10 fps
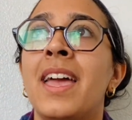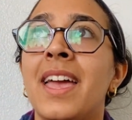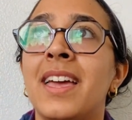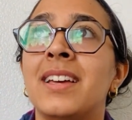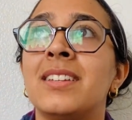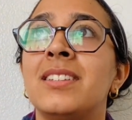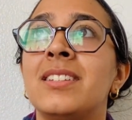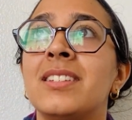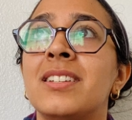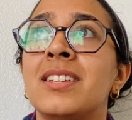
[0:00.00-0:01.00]
And
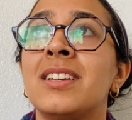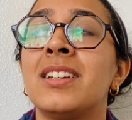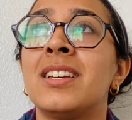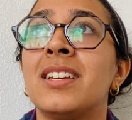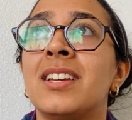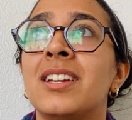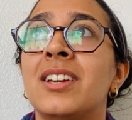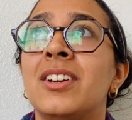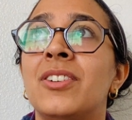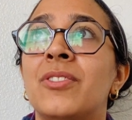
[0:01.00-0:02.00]

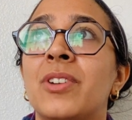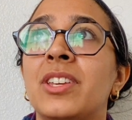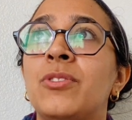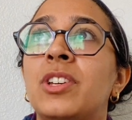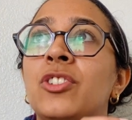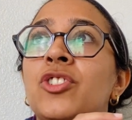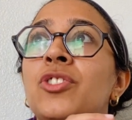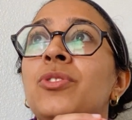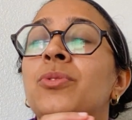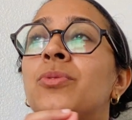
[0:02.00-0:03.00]
right, you can
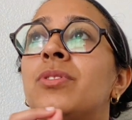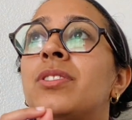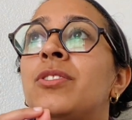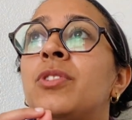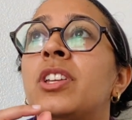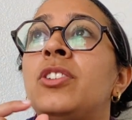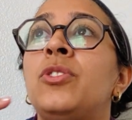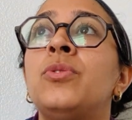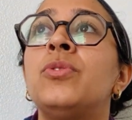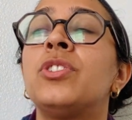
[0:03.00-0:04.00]
choose, you can
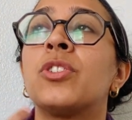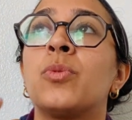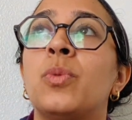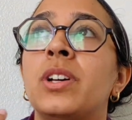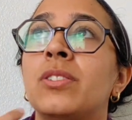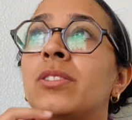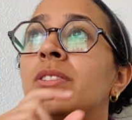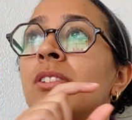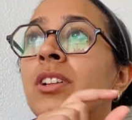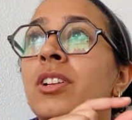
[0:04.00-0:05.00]
use your
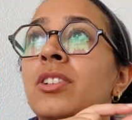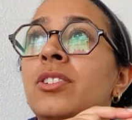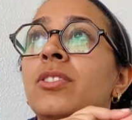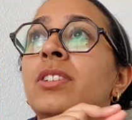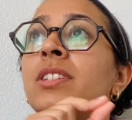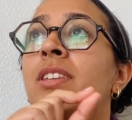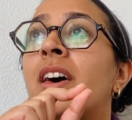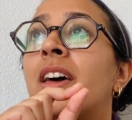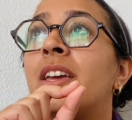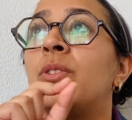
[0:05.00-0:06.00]
will to
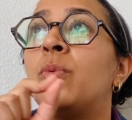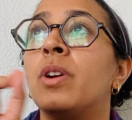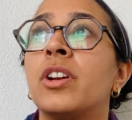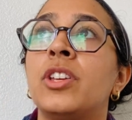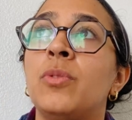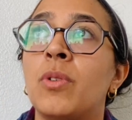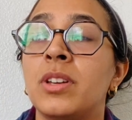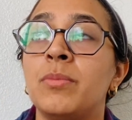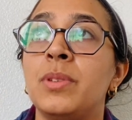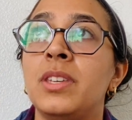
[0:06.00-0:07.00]
decide where you want
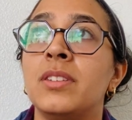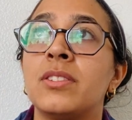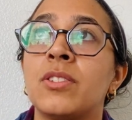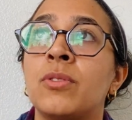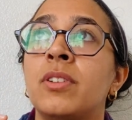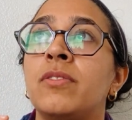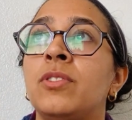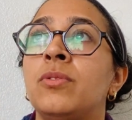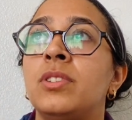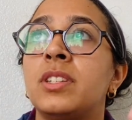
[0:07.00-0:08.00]
to be. So if
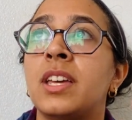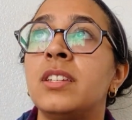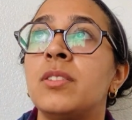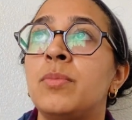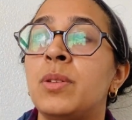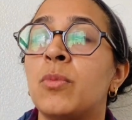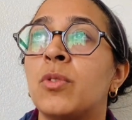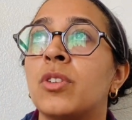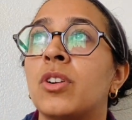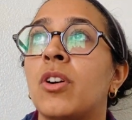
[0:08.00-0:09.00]
you tend to be
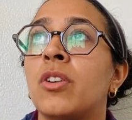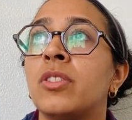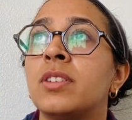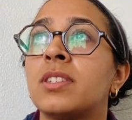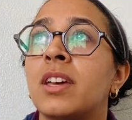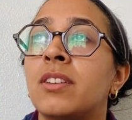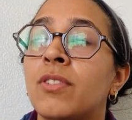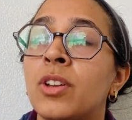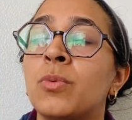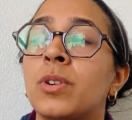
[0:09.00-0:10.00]
more on the side of
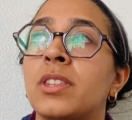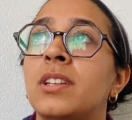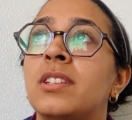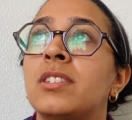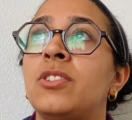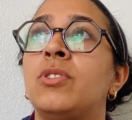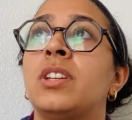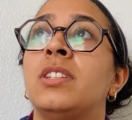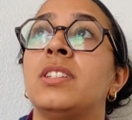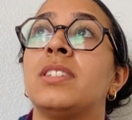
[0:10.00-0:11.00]
unworthiness, you
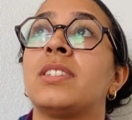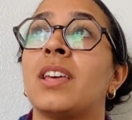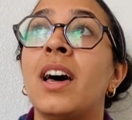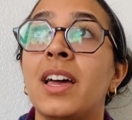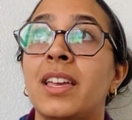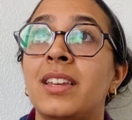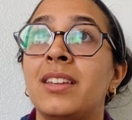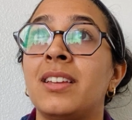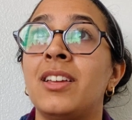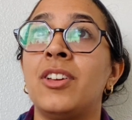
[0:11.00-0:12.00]
can decide
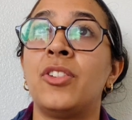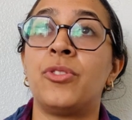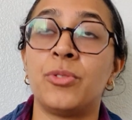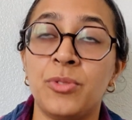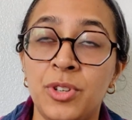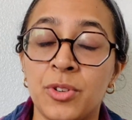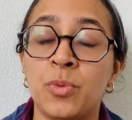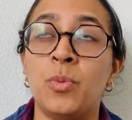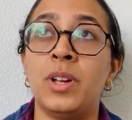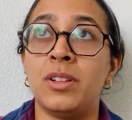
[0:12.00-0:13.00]
through your
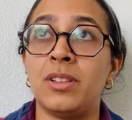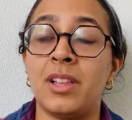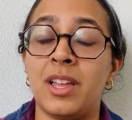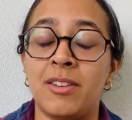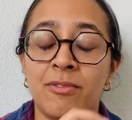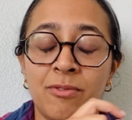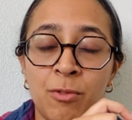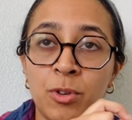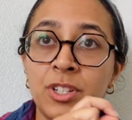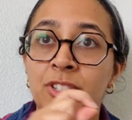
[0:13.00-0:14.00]
will and
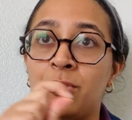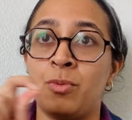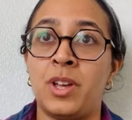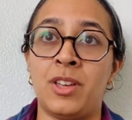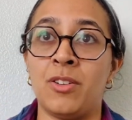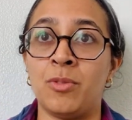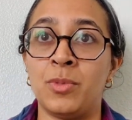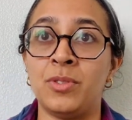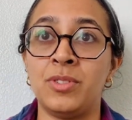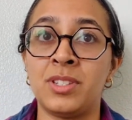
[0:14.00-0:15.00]
force your way
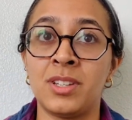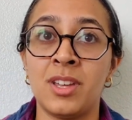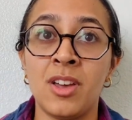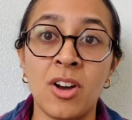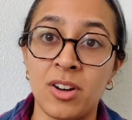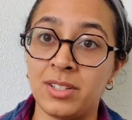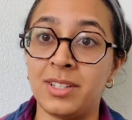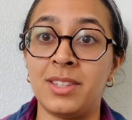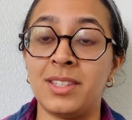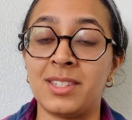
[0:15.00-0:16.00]
almost onto
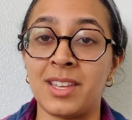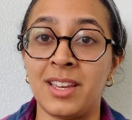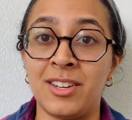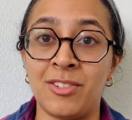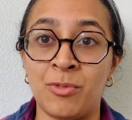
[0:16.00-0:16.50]
this side of